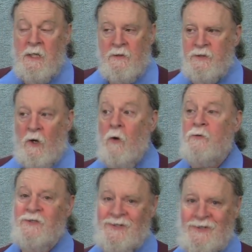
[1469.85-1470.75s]
There's a
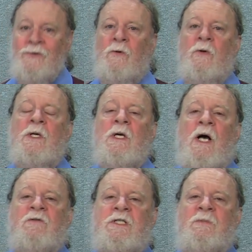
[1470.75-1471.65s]
whole zoo
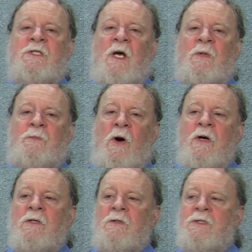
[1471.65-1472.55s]
of subatomic
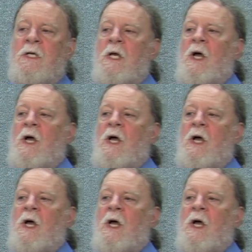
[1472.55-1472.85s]
particles,